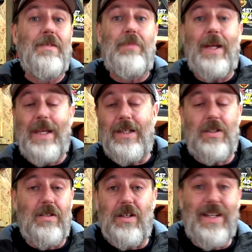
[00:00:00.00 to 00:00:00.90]
being
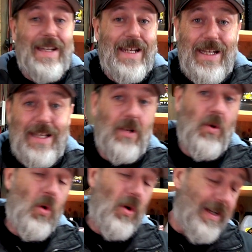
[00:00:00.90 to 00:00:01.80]
leaning
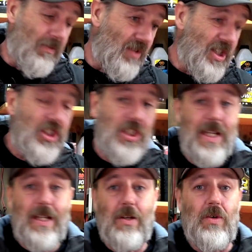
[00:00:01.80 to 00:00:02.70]
or
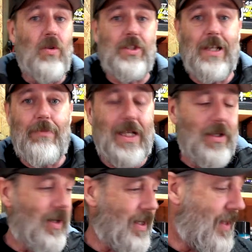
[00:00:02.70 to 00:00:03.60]
enriching or something
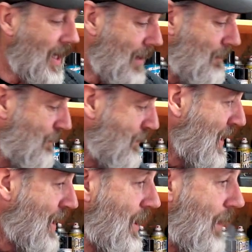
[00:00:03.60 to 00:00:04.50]
like that.
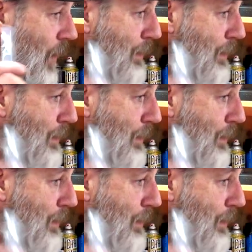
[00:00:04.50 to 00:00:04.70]
If I